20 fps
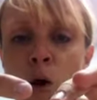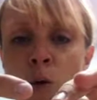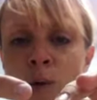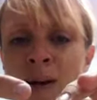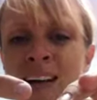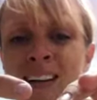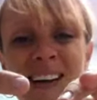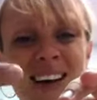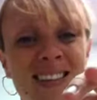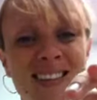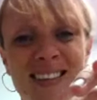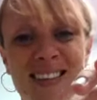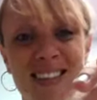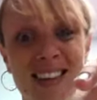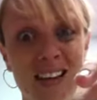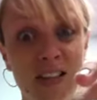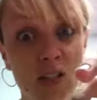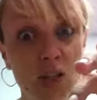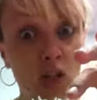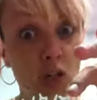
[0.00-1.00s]
realize that
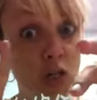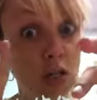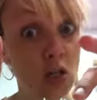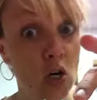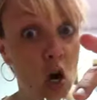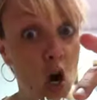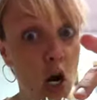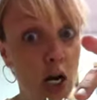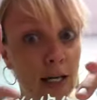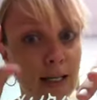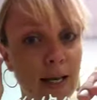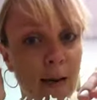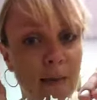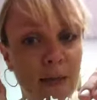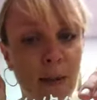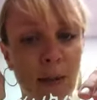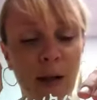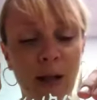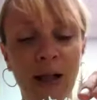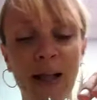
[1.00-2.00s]
that's just not
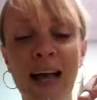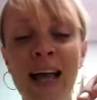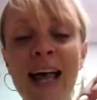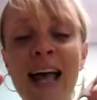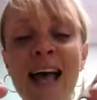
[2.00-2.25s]
acceptable.